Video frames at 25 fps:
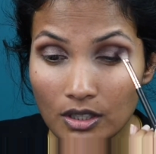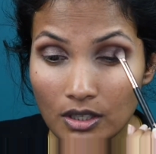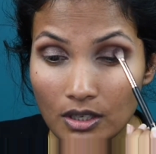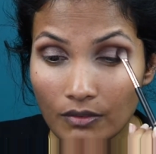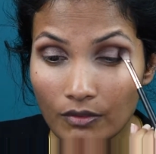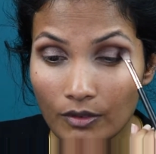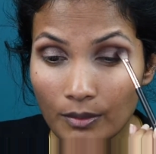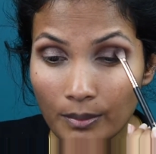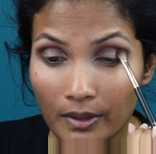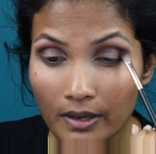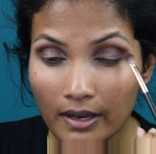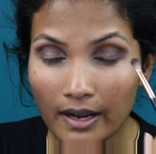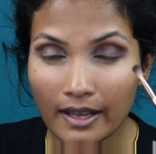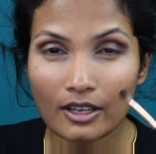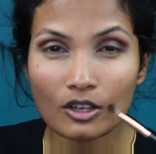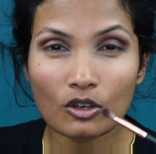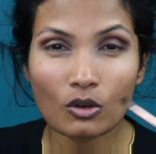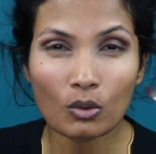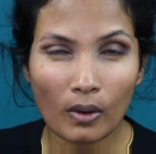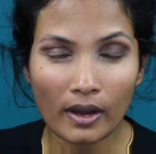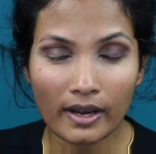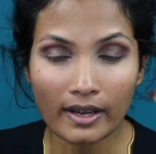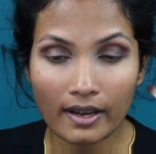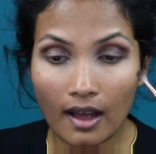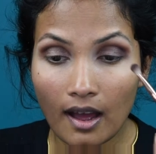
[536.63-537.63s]
It will be like
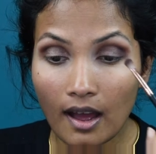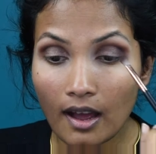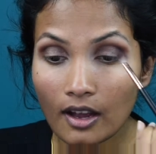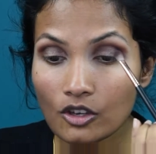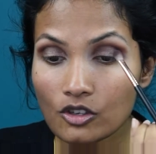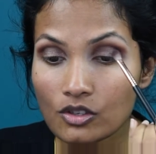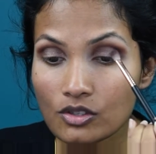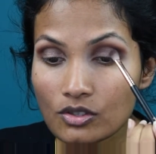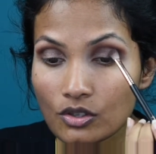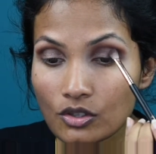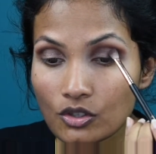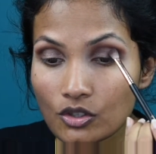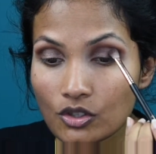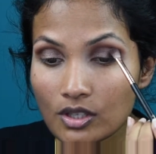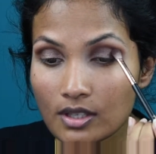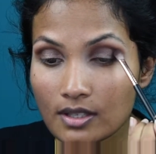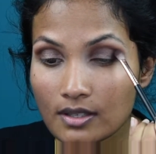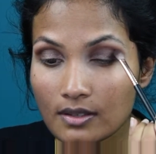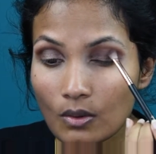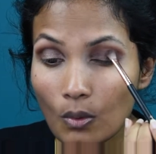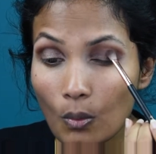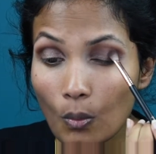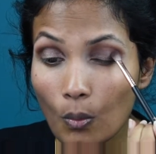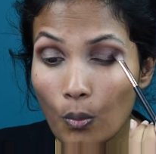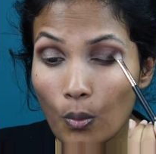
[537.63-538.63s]
quite harsh. So
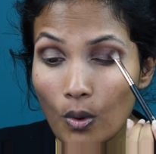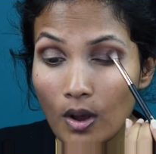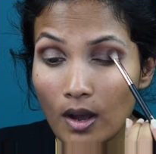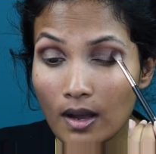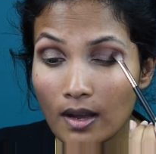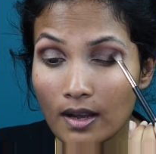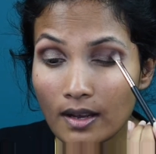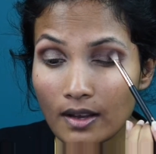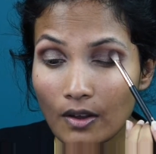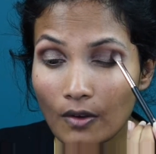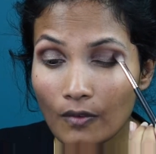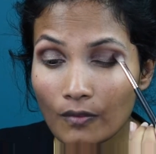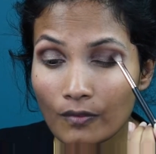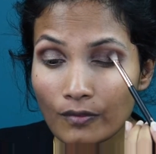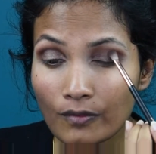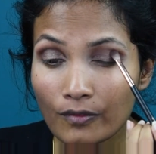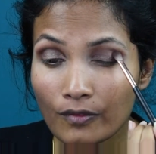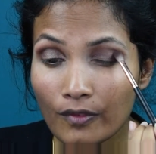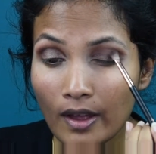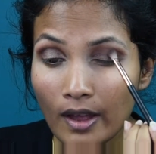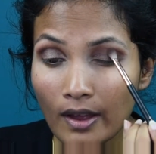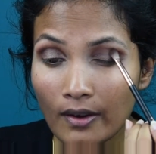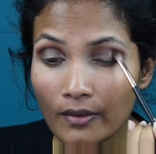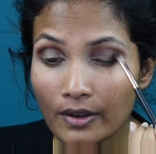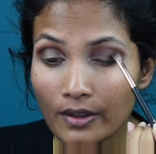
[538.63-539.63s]
just work
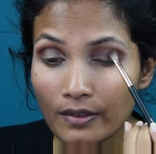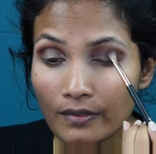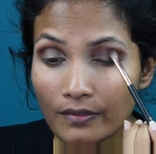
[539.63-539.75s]
very,